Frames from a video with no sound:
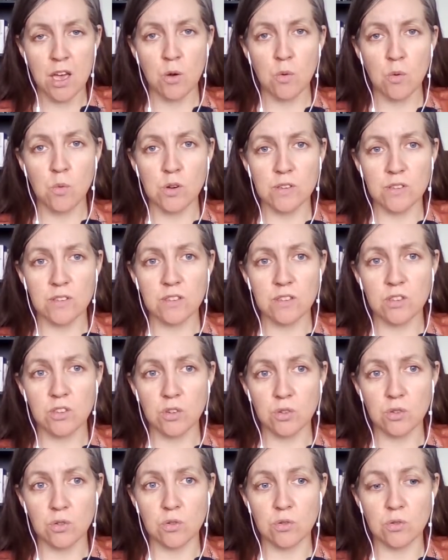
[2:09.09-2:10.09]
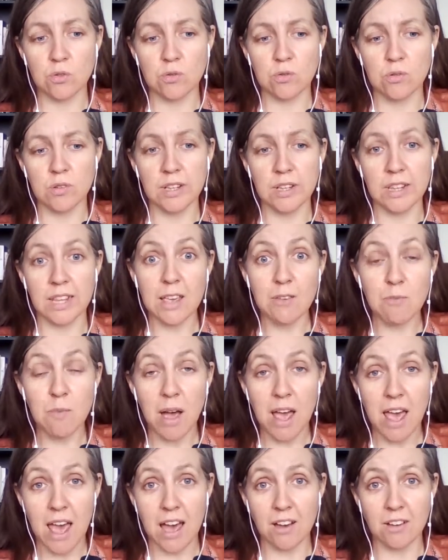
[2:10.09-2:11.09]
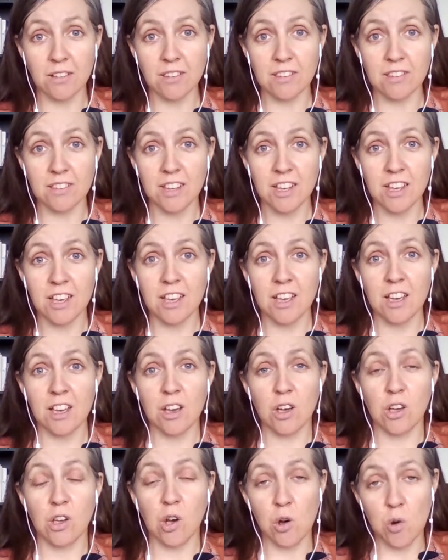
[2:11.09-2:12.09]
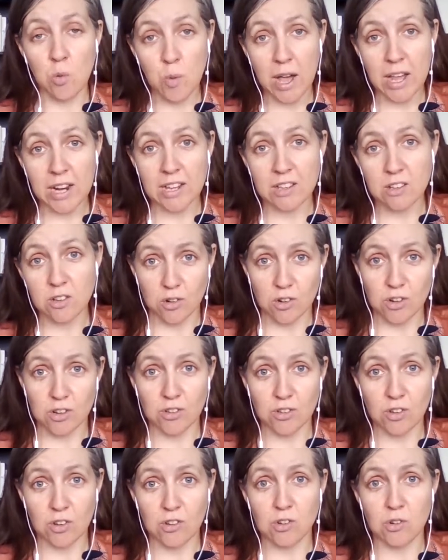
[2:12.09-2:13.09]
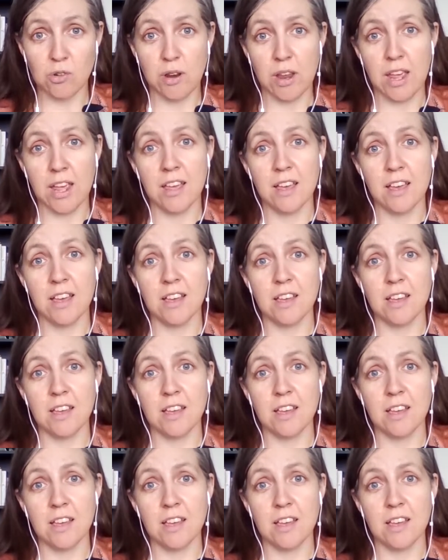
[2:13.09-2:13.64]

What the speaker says: was to leave my house, go and wait at the doctor's surgery,